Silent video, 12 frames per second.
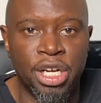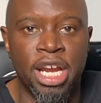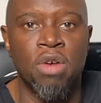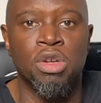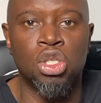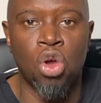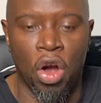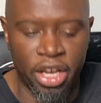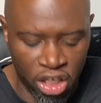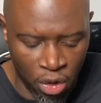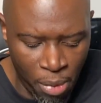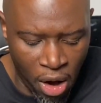here is
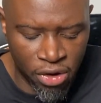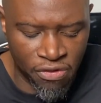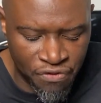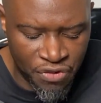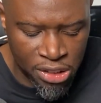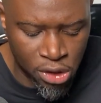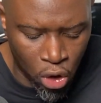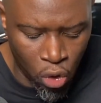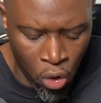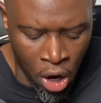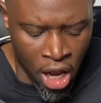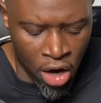talking about a
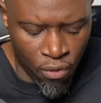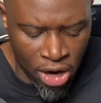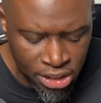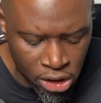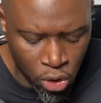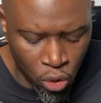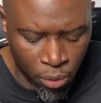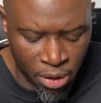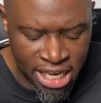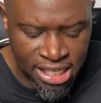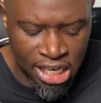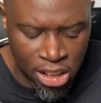physical rescuing, but
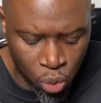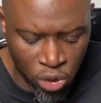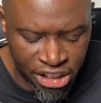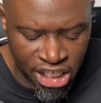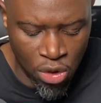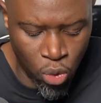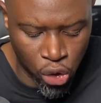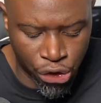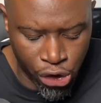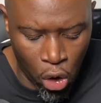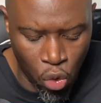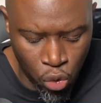he says, which he will
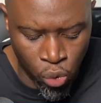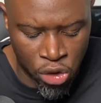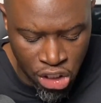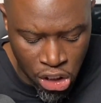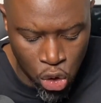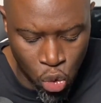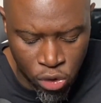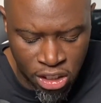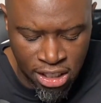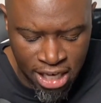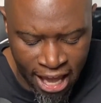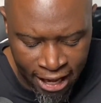show to you
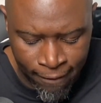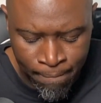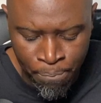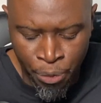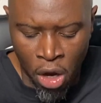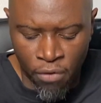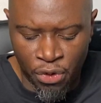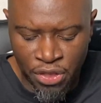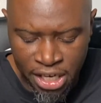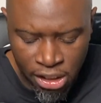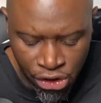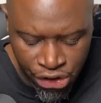today. For the
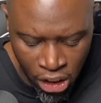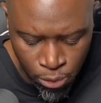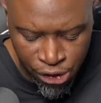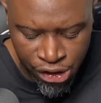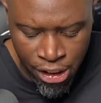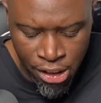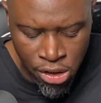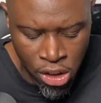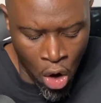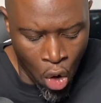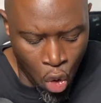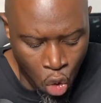Egyptians
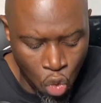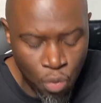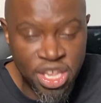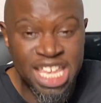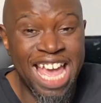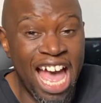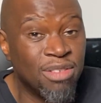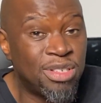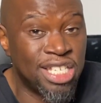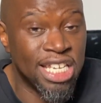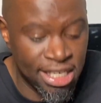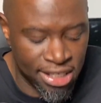whom ye have
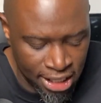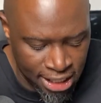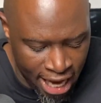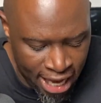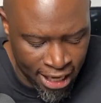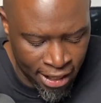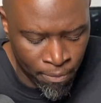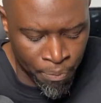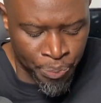seen today,